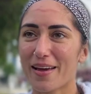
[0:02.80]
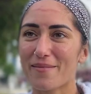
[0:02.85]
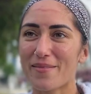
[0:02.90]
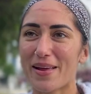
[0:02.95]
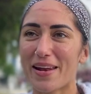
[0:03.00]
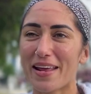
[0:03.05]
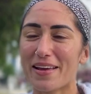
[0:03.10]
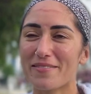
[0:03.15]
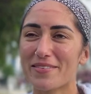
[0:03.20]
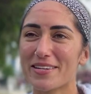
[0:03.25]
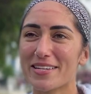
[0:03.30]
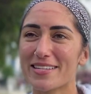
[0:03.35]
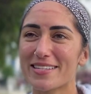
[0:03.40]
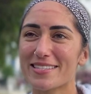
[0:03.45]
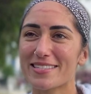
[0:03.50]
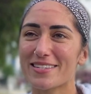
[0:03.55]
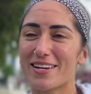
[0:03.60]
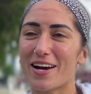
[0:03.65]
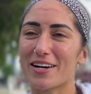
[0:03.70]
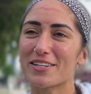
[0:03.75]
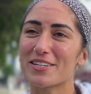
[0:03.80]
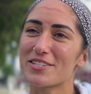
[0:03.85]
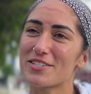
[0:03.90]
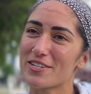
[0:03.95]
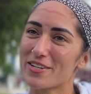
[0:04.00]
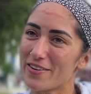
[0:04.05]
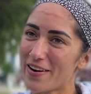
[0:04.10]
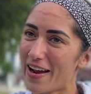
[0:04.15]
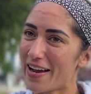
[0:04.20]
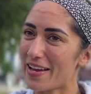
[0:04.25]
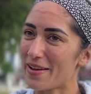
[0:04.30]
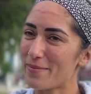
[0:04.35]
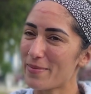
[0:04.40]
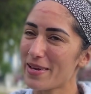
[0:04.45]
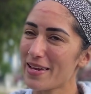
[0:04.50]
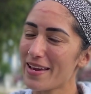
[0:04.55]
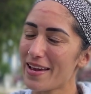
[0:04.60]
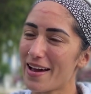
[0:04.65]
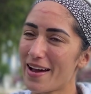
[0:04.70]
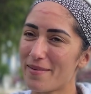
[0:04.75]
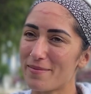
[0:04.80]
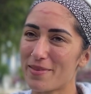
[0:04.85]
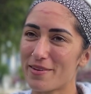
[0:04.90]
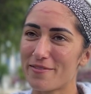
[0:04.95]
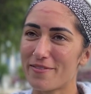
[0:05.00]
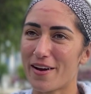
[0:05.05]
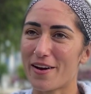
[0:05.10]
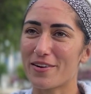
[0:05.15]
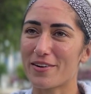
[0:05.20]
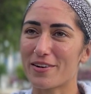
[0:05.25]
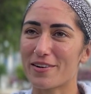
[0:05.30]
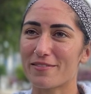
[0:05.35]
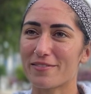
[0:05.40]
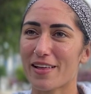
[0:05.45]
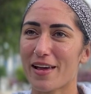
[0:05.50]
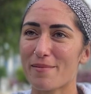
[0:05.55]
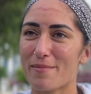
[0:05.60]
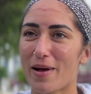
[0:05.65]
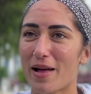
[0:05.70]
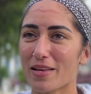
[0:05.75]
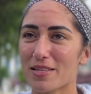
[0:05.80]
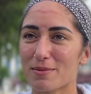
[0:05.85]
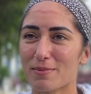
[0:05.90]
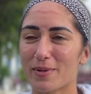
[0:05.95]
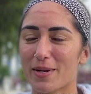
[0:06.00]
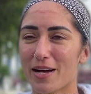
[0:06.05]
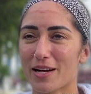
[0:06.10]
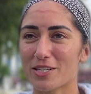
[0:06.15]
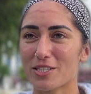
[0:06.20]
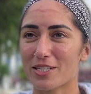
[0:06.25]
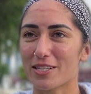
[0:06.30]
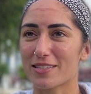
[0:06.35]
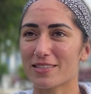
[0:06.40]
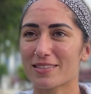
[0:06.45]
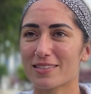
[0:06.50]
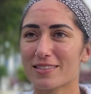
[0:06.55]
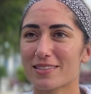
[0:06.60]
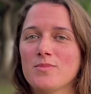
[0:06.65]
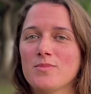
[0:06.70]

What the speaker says: My name is Dr. Shireen Rahimi. I'm the founder of Lightpalace Productions.